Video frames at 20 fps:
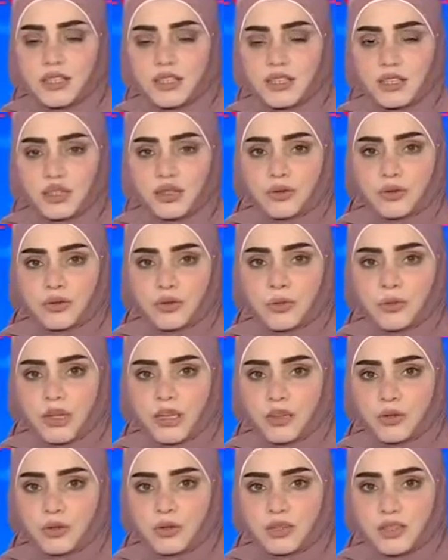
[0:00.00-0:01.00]
issue from
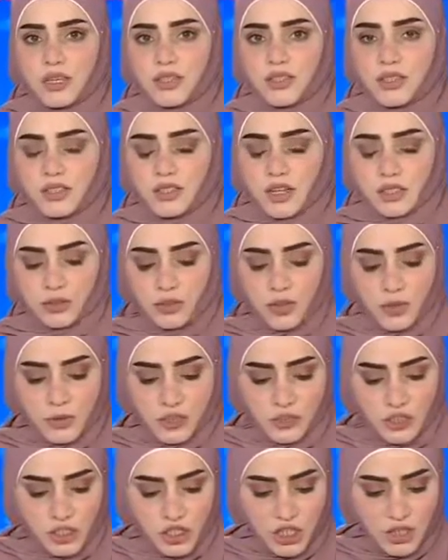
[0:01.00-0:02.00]
Beirut is Dr.
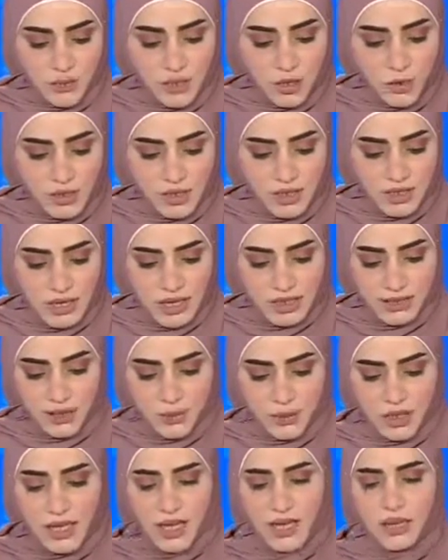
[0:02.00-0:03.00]
Omar Nashebi, who's an
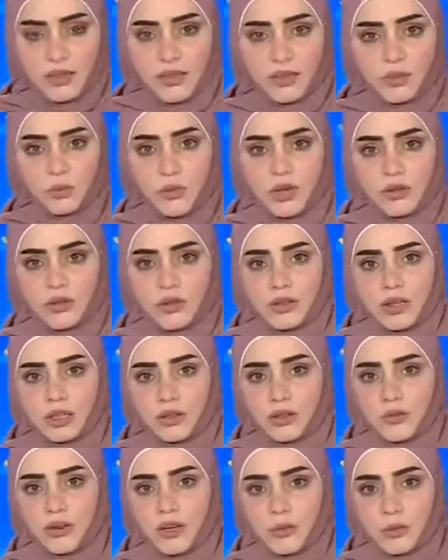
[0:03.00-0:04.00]
academic and a writer.
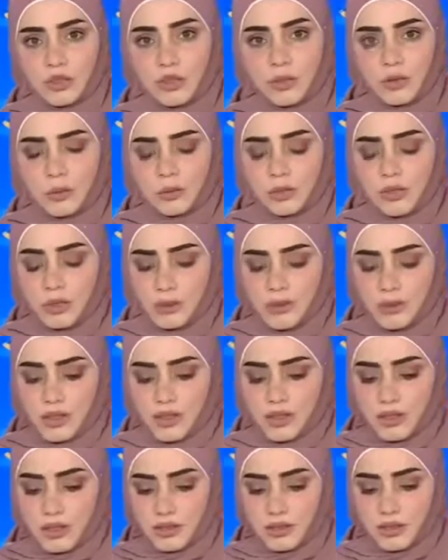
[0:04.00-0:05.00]
Thank you very much for being with
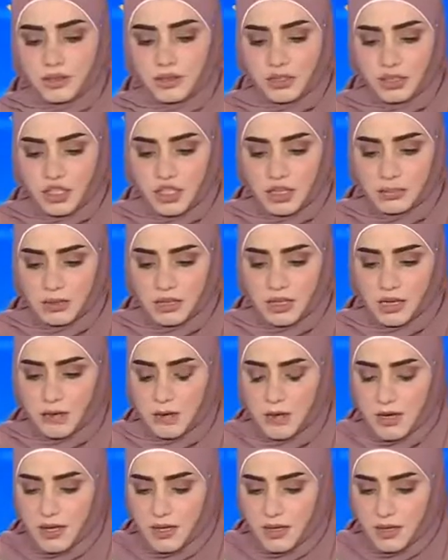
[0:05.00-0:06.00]
us, Dr. Nashebi. Now,
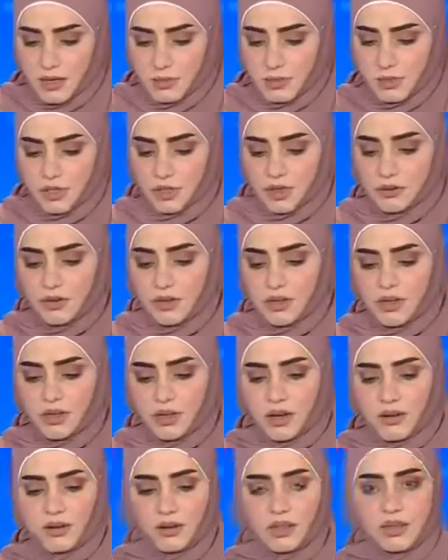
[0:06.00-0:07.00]
observers
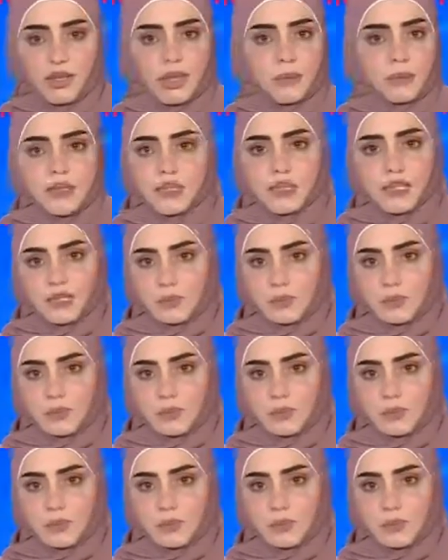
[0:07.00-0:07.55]
of the Lebanese